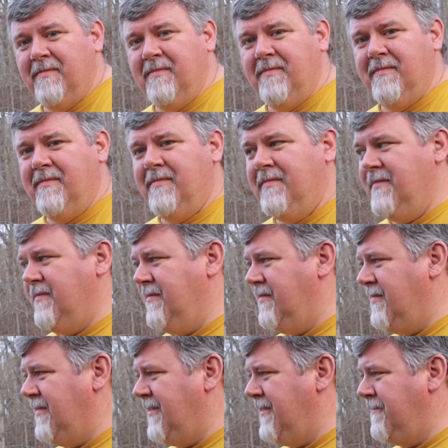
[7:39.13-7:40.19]

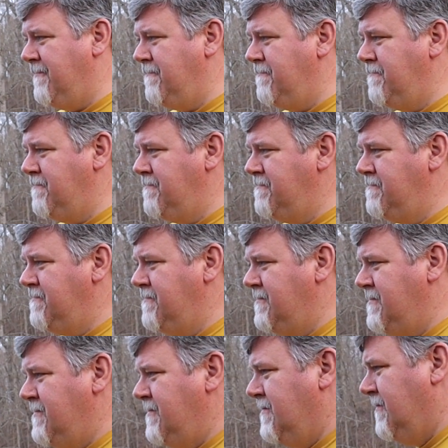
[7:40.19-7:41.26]

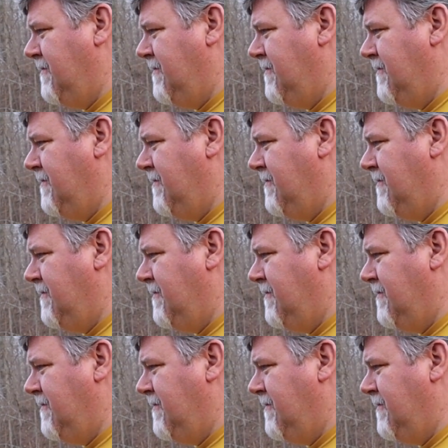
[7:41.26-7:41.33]
(not speaking)